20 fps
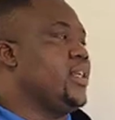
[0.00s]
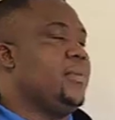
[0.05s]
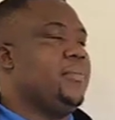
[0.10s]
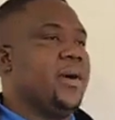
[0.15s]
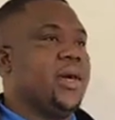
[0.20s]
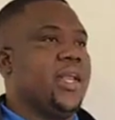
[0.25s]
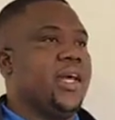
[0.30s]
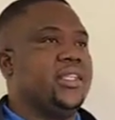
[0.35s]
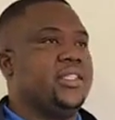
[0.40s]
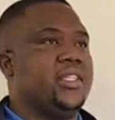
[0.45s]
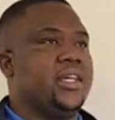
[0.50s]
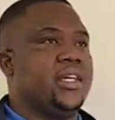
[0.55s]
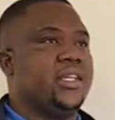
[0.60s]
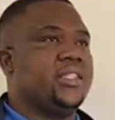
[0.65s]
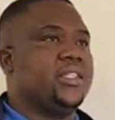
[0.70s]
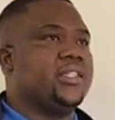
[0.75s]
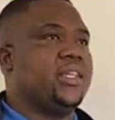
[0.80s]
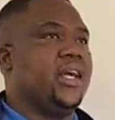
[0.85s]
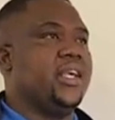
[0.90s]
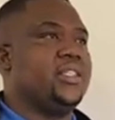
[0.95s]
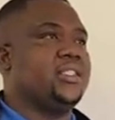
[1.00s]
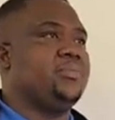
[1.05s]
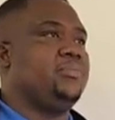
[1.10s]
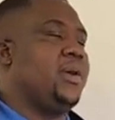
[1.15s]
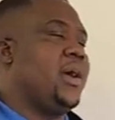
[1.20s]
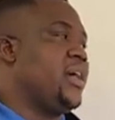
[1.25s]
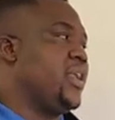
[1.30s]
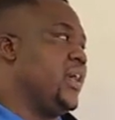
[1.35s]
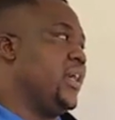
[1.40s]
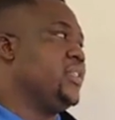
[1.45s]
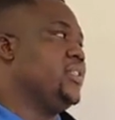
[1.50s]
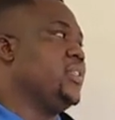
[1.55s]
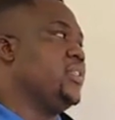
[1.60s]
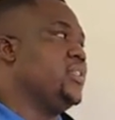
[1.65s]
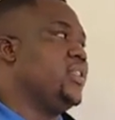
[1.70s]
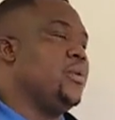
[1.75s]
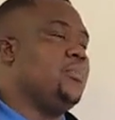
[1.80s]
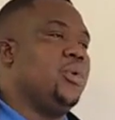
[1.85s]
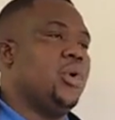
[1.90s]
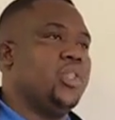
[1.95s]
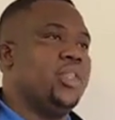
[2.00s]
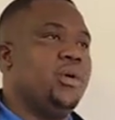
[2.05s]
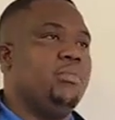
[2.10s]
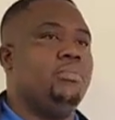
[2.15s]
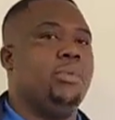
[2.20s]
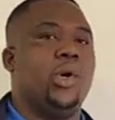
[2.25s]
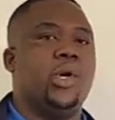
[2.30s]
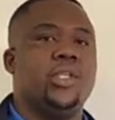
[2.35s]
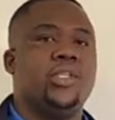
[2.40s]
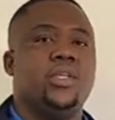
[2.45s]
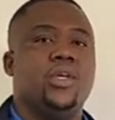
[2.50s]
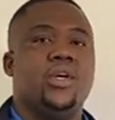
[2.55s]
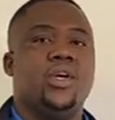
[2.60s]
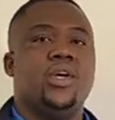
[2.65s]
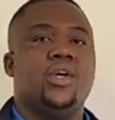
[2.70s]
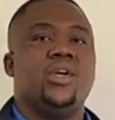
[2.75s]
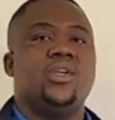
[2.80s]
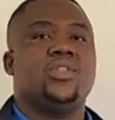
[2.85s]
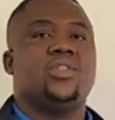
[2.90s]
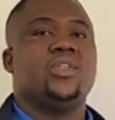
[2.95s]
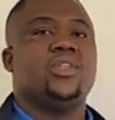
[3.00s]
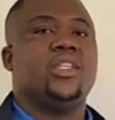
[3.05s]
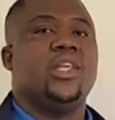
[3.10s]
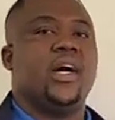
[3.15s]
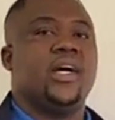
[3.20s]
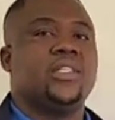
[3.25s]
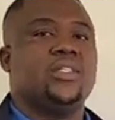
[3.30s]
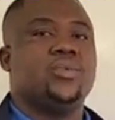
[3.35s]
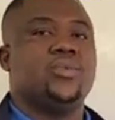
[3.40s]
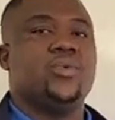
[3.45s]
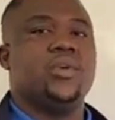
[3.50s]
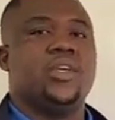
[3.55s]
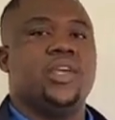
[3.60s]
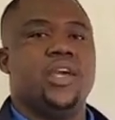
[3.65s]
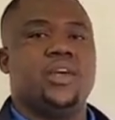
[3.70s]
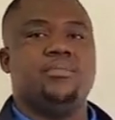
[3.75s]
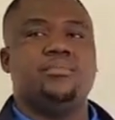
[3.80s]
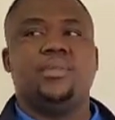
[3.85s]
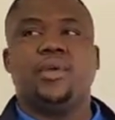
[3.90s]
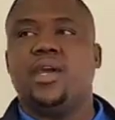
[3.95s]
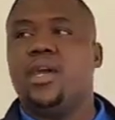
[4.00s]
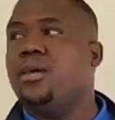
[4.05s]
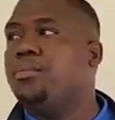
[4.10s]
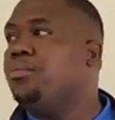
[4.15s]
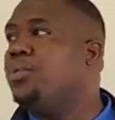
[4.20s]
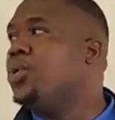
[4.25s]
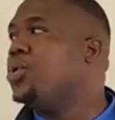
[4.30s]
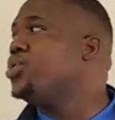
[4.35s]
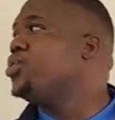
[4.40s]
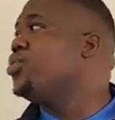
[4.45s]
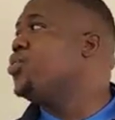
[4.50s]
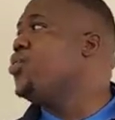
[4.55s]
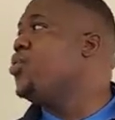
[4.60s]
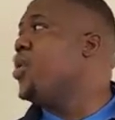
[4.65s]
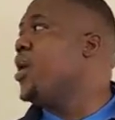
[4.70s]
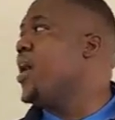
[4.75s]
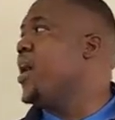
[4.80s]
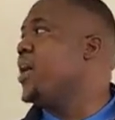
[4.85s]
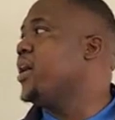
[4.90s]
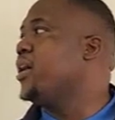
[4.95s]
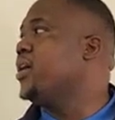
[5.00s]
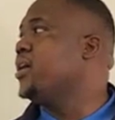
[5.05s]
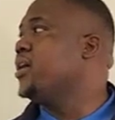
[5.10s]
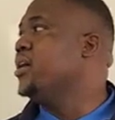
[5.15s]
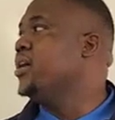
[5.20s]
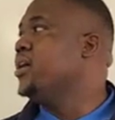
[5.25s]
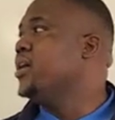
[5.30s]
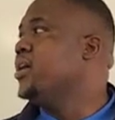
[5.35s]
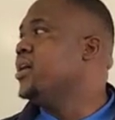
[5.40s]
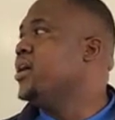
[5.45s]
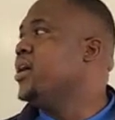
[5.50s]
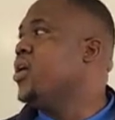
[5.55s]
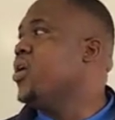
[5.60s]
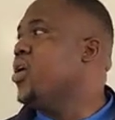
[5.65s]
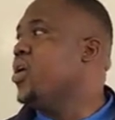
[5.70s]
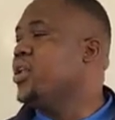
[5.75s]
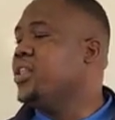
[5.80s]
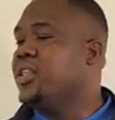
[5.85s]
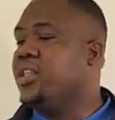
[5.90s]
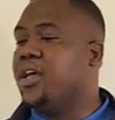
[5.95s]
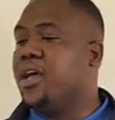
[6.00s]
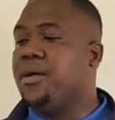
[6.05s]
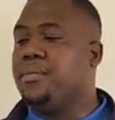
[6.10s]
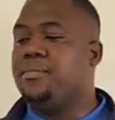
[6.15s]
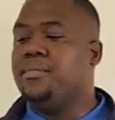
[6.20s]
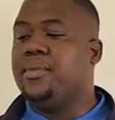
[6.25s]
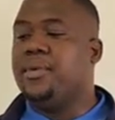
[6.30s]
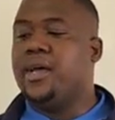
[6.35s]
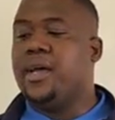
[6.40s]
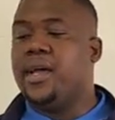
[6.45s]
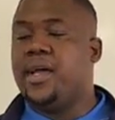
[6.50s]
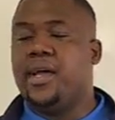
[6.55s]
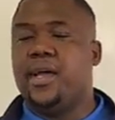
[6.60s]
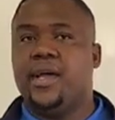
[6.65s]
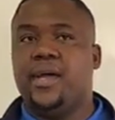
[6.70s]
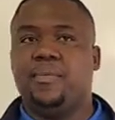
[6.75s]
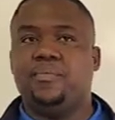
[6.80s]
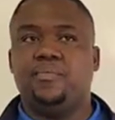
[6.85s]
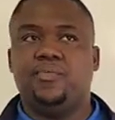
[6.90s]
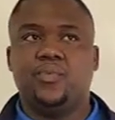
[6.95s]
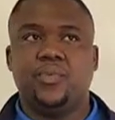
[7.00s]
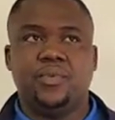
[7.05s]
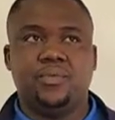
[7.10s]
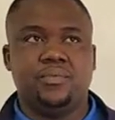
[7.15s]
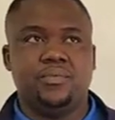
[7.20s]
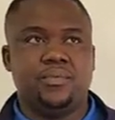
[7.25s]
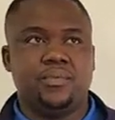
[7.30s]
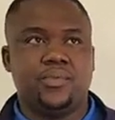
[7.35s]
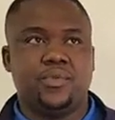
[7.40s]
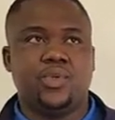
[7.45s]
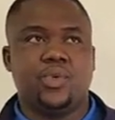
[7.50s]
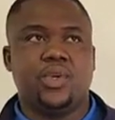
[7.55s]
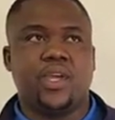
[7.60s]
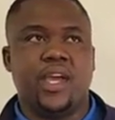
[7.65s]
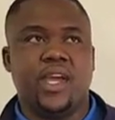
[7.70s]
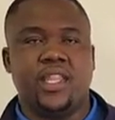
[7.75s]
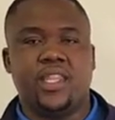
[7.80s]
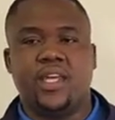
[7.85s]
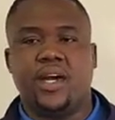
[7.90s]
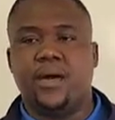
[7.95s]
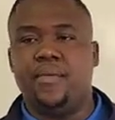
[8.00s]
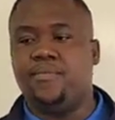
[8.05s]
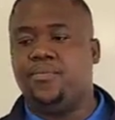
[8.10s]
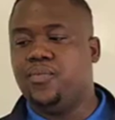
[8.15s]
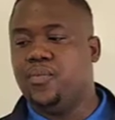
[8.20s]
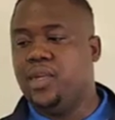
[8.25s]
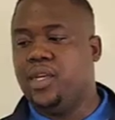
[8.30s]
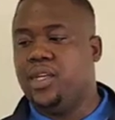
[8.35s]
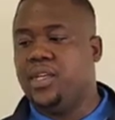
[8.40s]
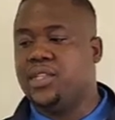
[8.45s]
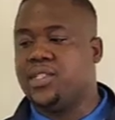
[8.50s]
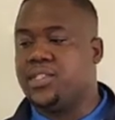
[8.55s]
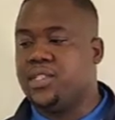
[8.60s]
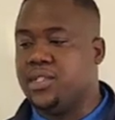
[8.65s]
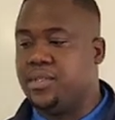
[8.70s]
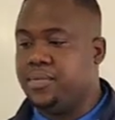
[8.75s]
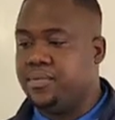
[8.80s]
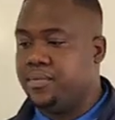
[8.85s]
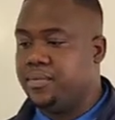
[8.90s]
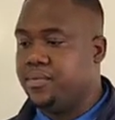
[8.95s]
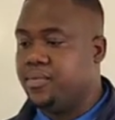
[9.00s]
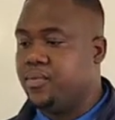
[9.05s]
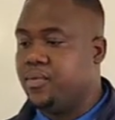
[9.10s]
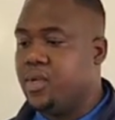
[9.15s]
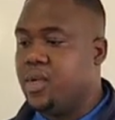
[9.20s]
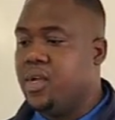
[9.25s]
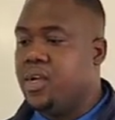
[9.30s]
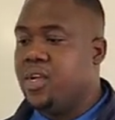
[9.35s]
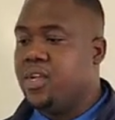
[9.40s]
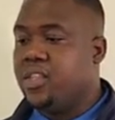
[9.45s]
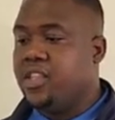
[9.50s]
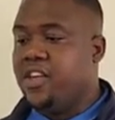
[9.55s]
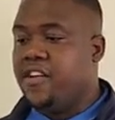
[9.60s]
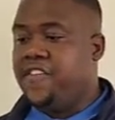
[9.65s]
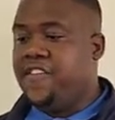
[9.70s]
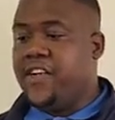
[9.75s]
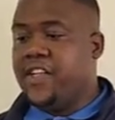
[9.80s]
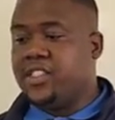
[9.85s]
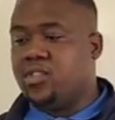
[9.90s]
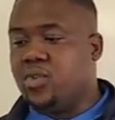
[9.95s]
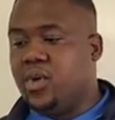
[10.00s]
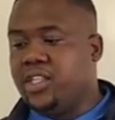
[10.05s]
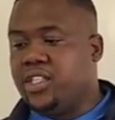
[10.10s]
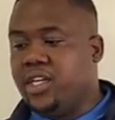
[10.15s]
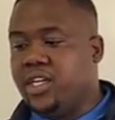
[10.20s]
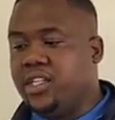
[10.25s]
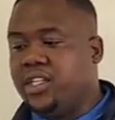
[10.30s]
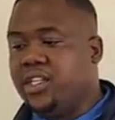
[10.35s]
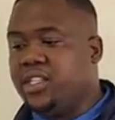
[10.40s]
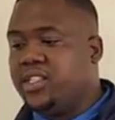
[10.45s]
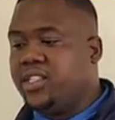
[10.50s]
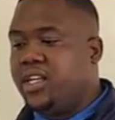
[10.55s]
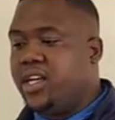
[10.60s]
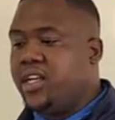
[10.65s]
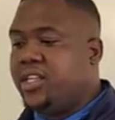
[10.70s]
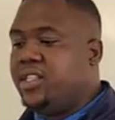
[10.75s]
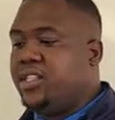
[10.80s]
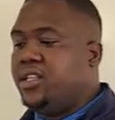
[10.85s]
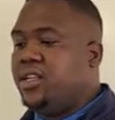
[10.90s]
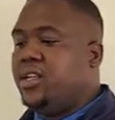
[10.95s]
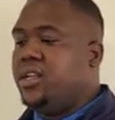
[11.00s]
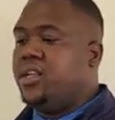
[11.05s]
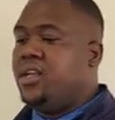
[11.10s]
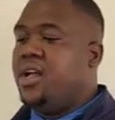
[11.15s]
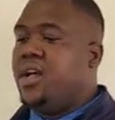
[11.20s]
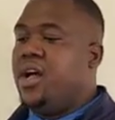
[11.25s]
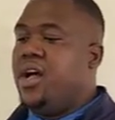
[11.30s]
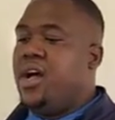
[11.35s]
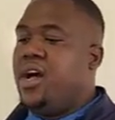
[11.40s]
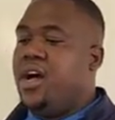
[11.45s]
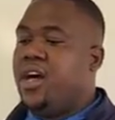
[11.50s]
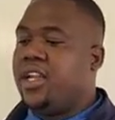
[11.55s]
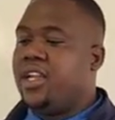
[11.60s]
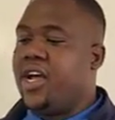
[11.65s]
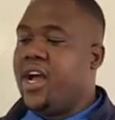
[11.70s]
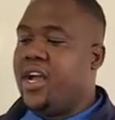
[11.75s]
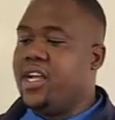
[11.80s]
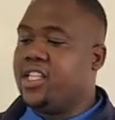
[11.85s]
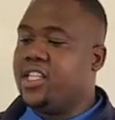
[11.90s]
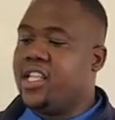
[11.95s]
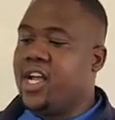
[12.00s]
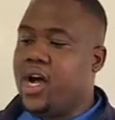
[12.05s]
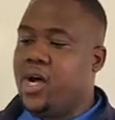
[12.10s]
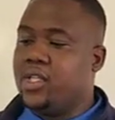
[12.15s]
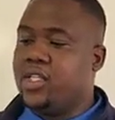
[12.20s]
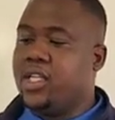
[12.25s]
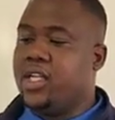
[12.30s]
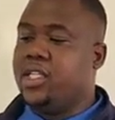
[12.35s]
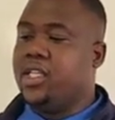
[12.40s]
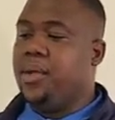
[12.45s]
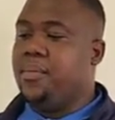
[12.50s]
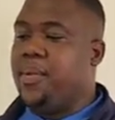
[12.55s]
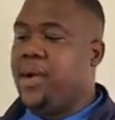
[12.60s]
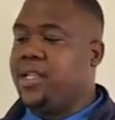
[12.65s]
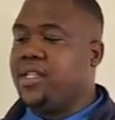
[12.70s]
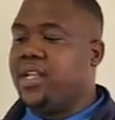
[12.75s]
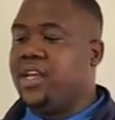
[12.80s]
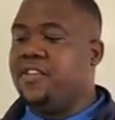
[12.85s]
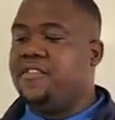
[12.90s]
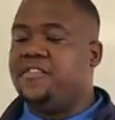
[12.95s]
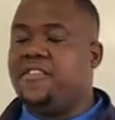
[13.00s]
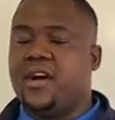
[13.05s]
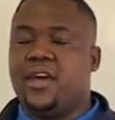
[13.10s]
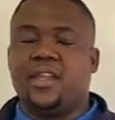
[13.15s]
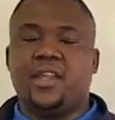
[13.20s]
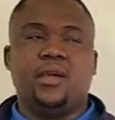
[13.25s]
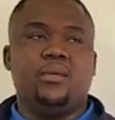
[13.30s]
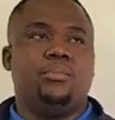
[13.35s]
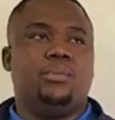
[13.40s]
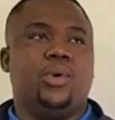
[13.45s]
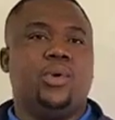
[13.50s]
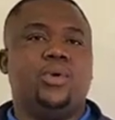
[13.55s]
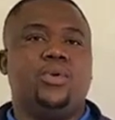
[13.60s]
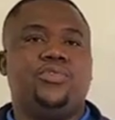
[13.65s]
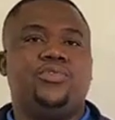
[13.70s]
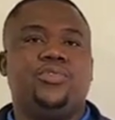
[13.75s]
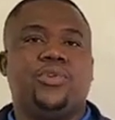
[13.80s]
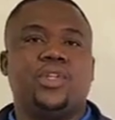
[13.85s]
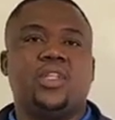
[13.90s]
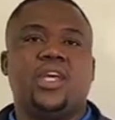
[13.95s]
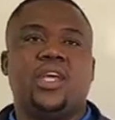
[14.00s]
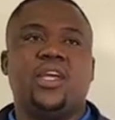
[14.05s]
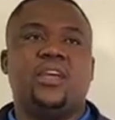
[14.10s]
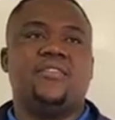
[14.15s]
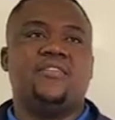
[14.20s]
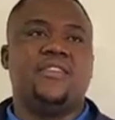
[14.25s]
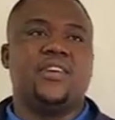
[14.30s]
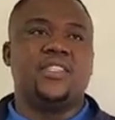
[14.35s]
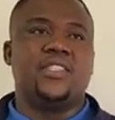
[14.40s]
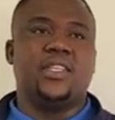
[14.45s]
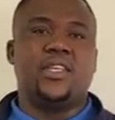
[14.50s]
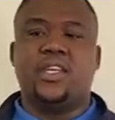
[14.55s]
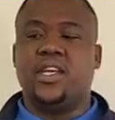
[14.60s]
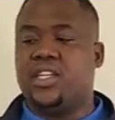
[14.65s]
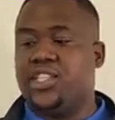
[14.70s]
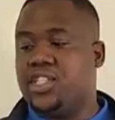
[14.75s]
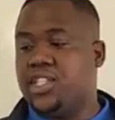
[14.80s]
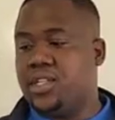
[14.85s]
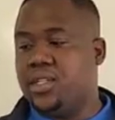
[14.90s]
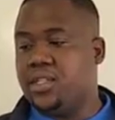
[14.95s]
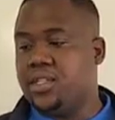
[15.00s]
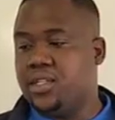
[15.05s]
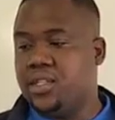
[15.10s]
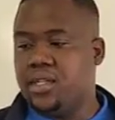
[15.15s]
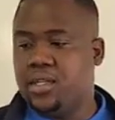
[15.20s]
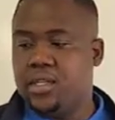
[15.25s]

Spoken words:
summarized the results by writing them on the board so that we can be able to work on them together easy. The first question is said, write down the dependent variable for the investigation.